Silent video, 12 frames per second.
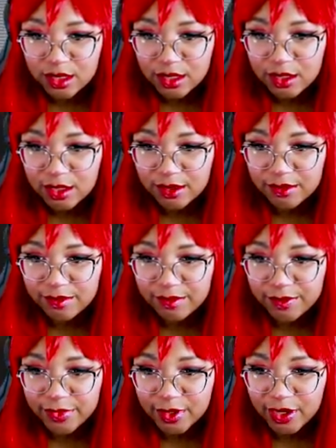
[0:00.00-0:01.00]

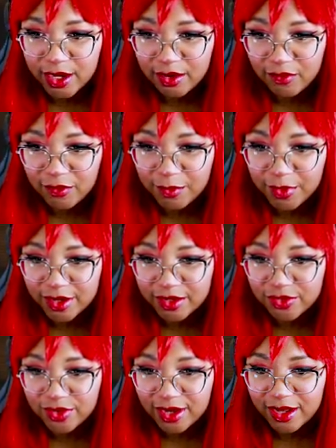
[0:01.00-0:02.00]
I'm gonna give it one more
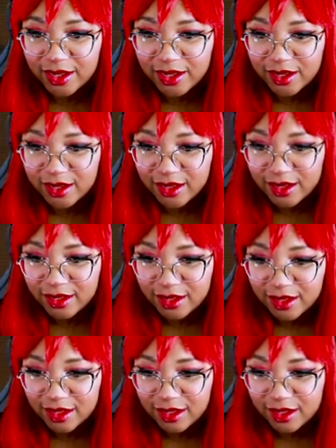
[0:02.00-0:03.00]
good try.
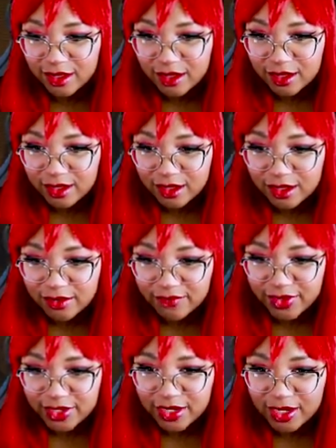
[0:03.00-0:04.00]

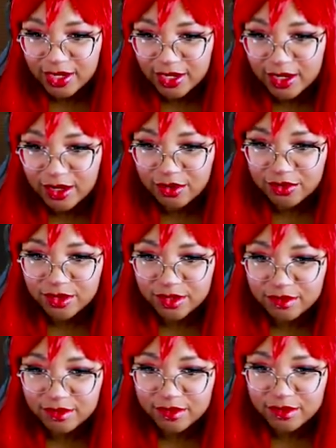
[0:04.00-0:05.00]
If I die, oh
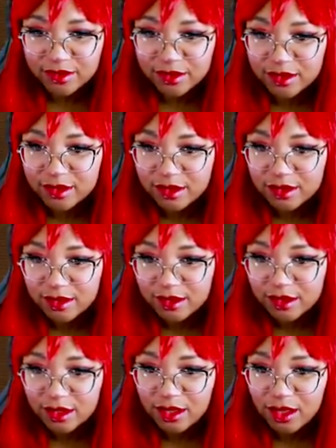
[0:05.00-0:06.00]
Jesus.
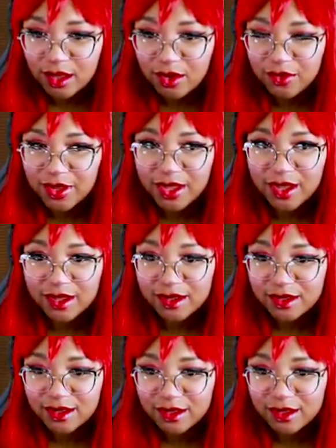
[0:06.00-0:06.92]
Okay.